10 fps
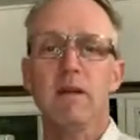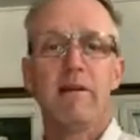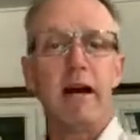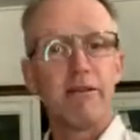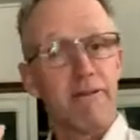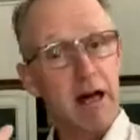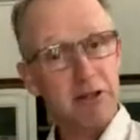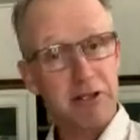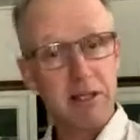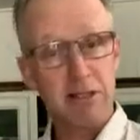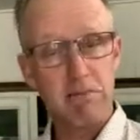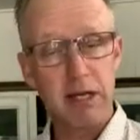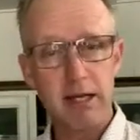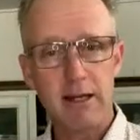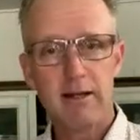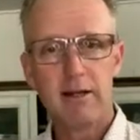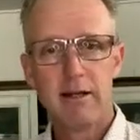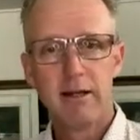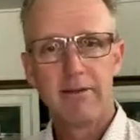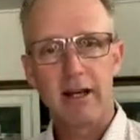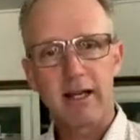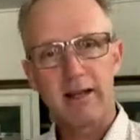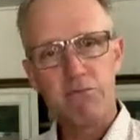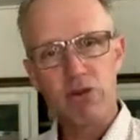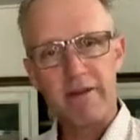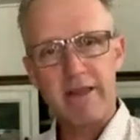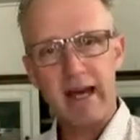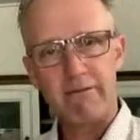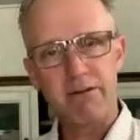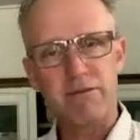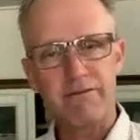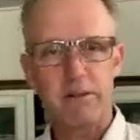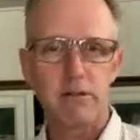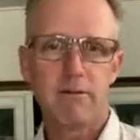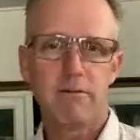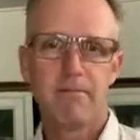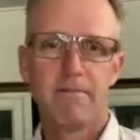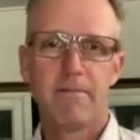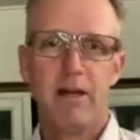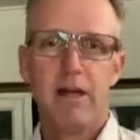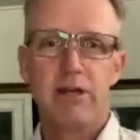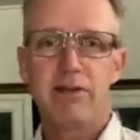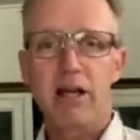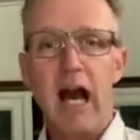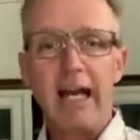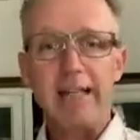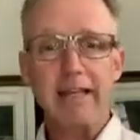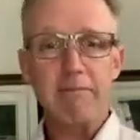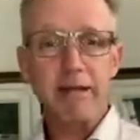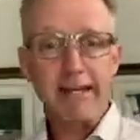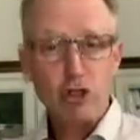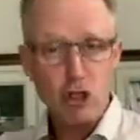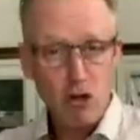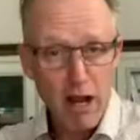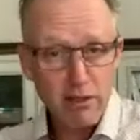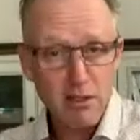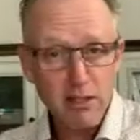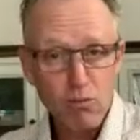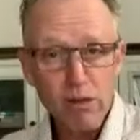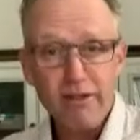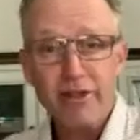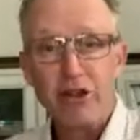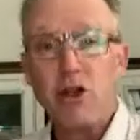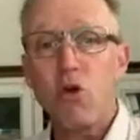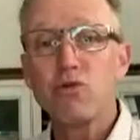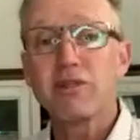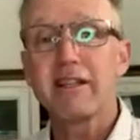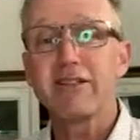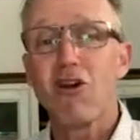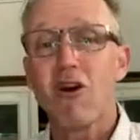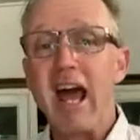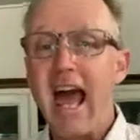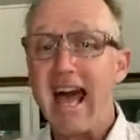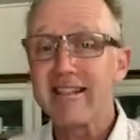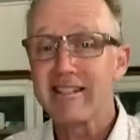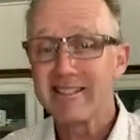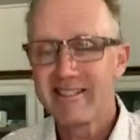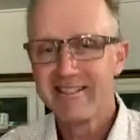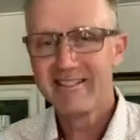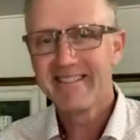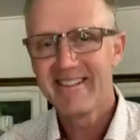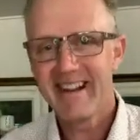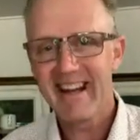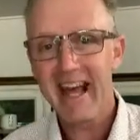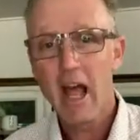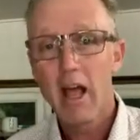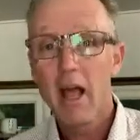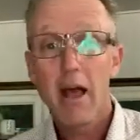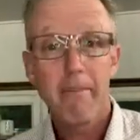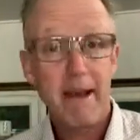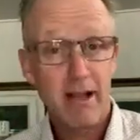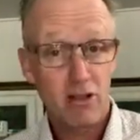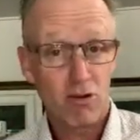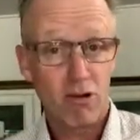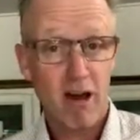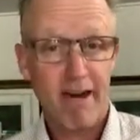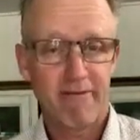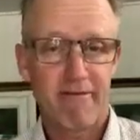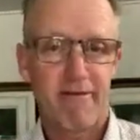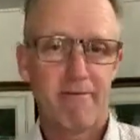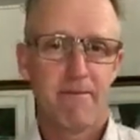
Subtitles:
of how the Father sees me, then I can move in that view for you. You see, I can then be entrusted with the notes that God has about your life.